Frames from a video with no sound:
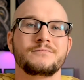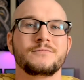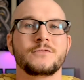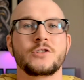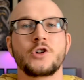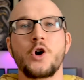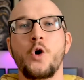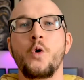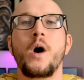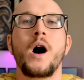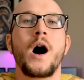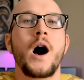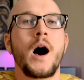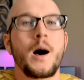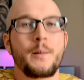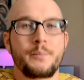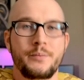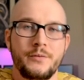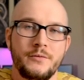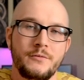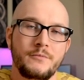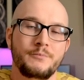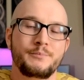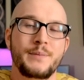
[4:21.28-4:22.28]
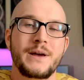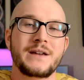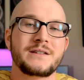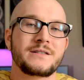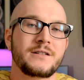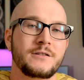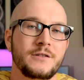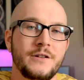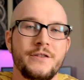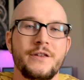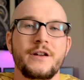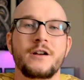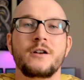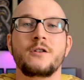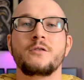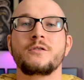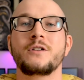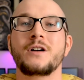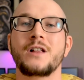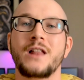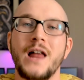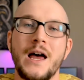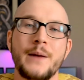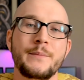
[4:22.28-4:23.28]
go up, basically. They
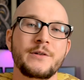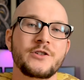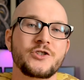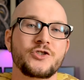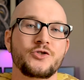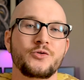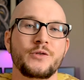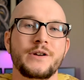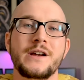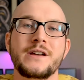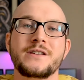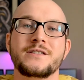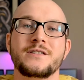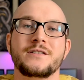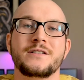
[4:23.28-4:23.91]
don't climb in trees,